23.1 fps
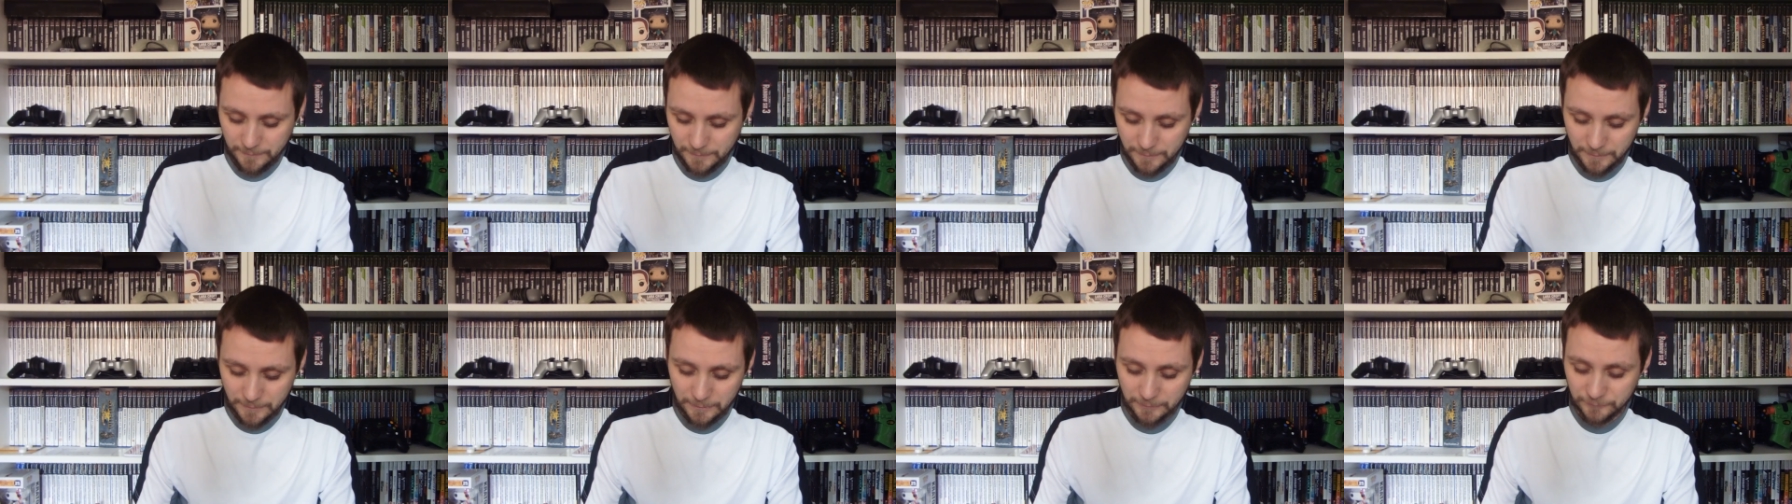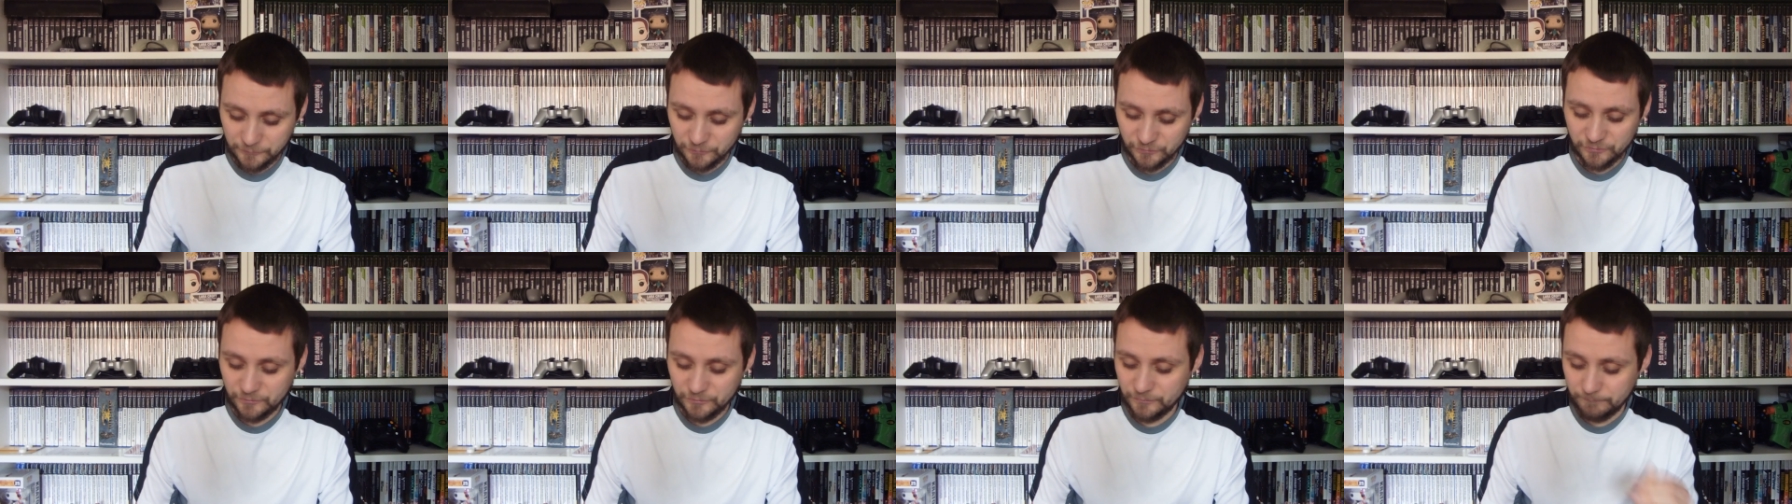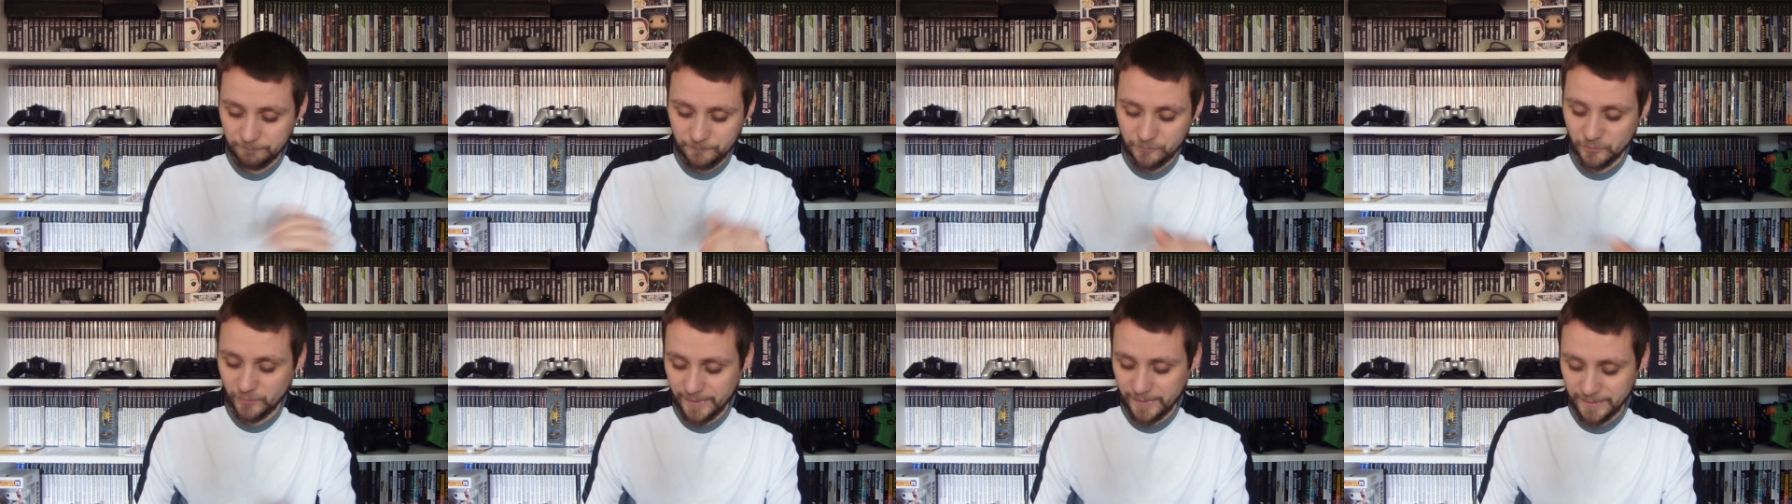Uh, just
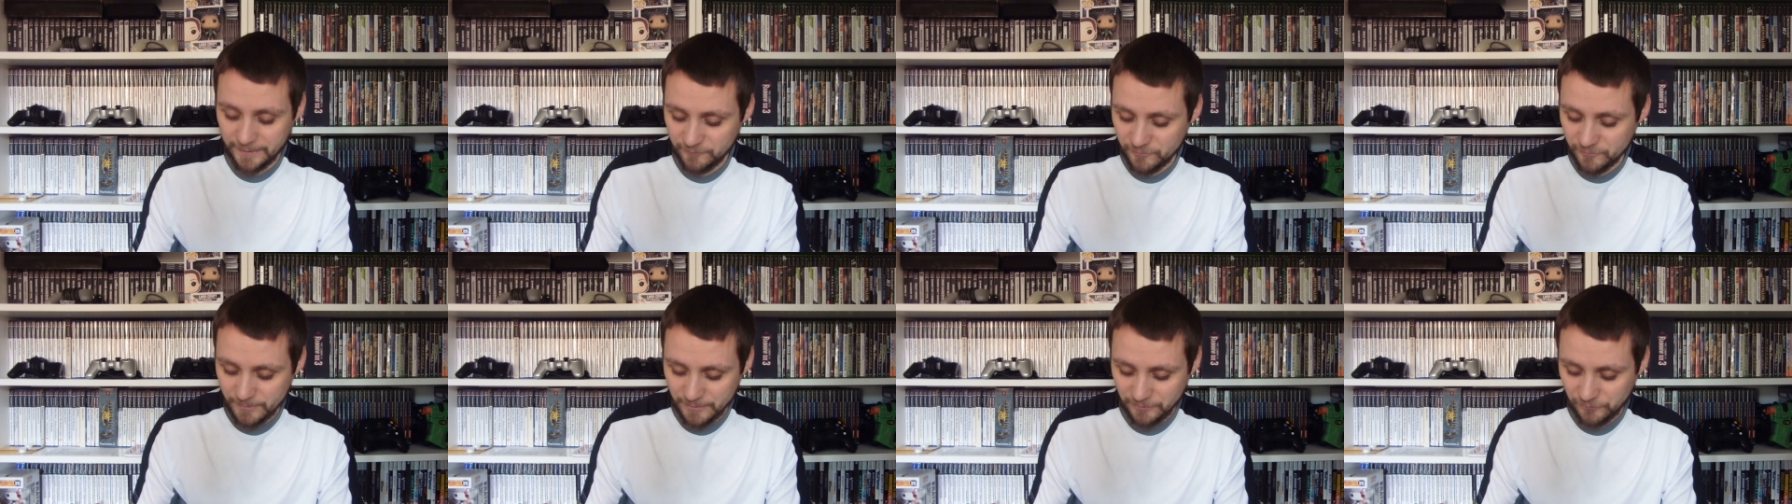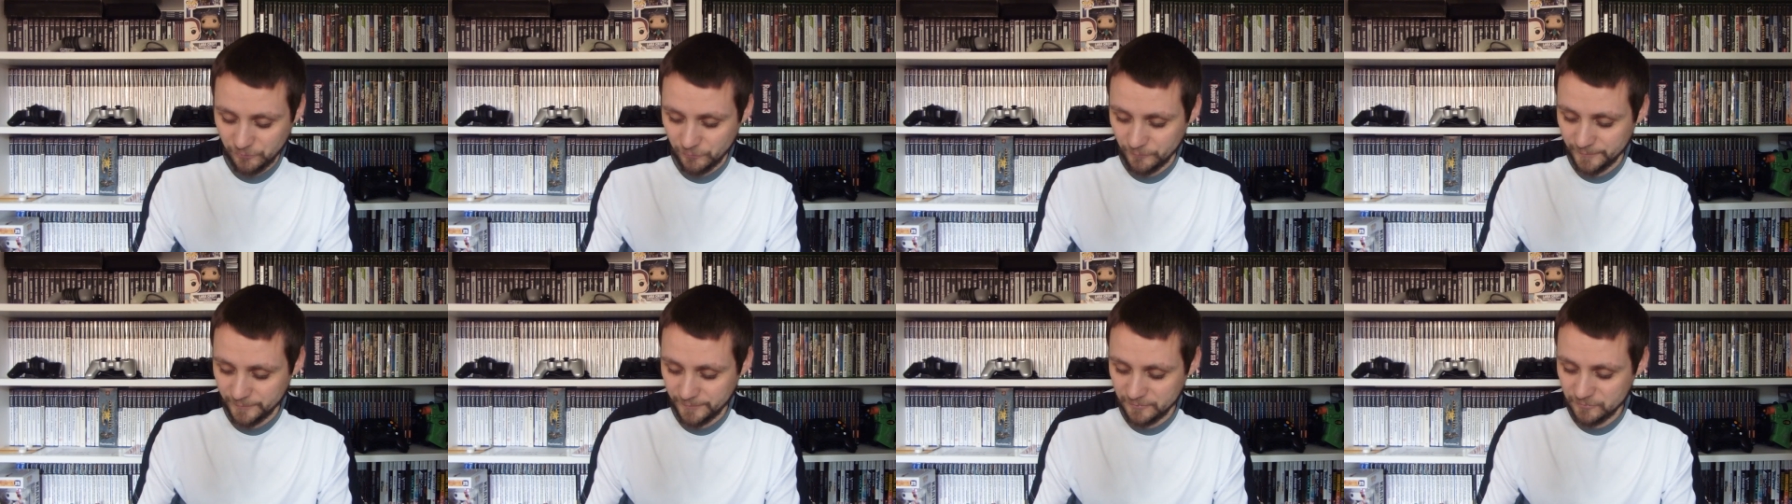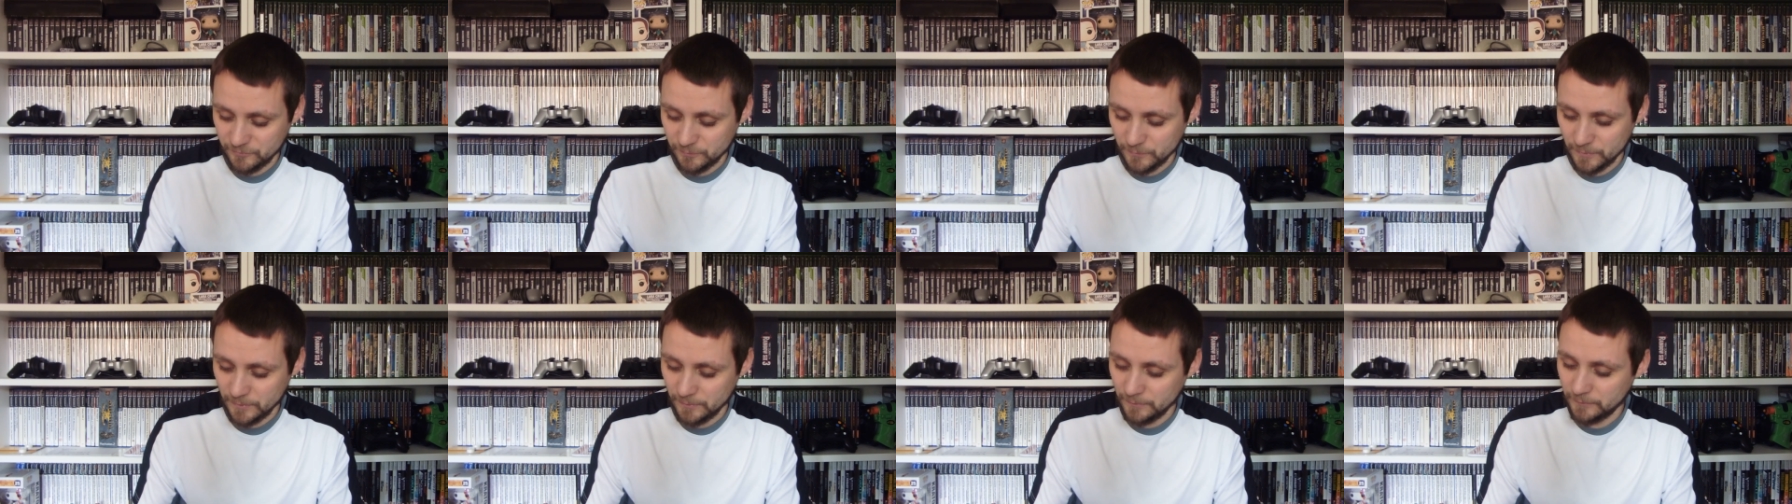looking in to make sure that this
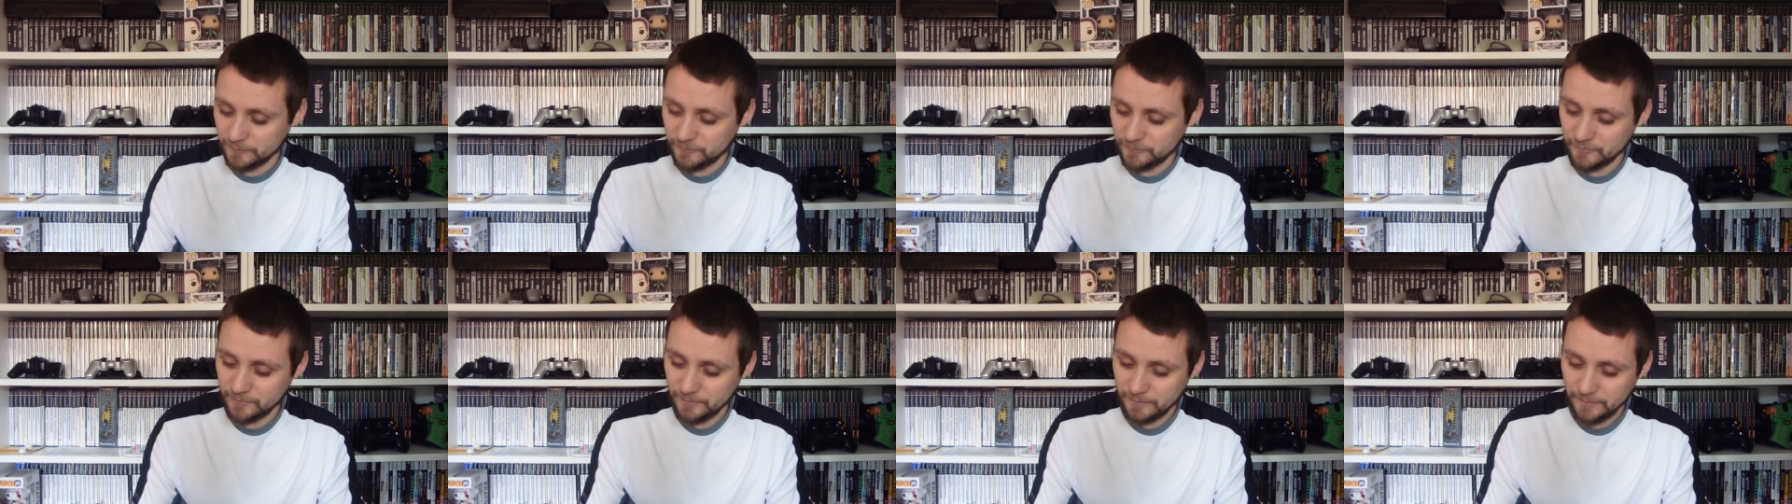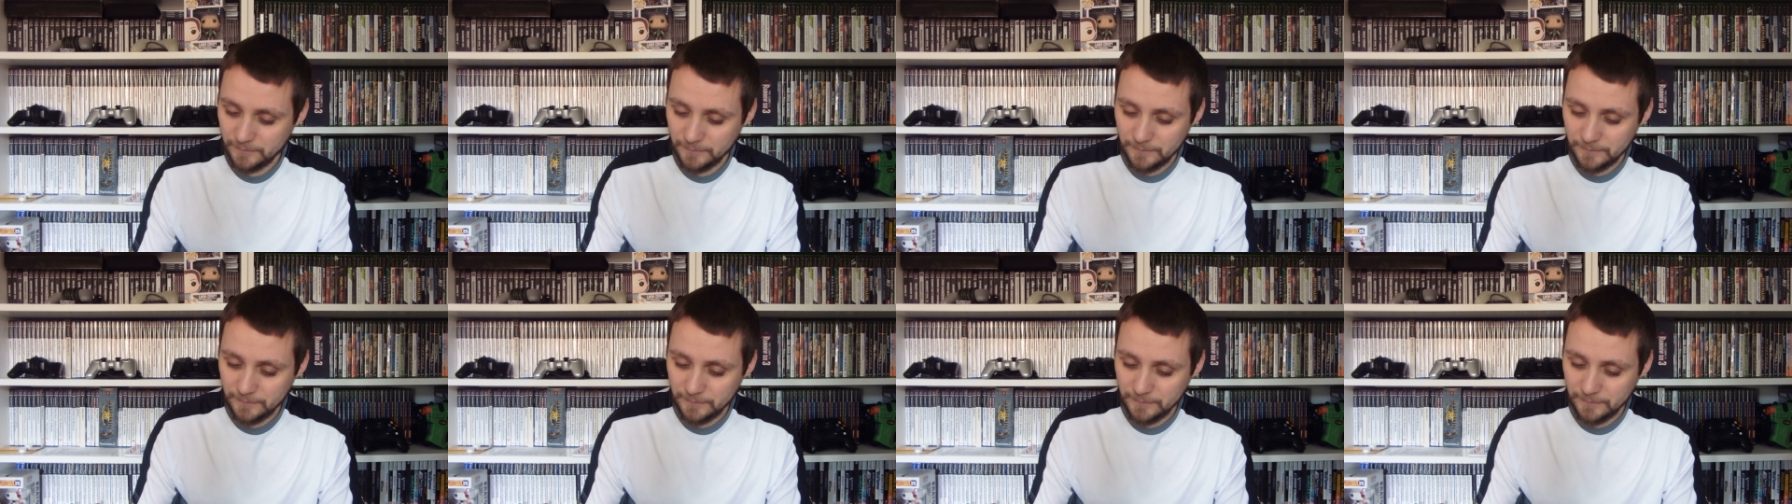worked.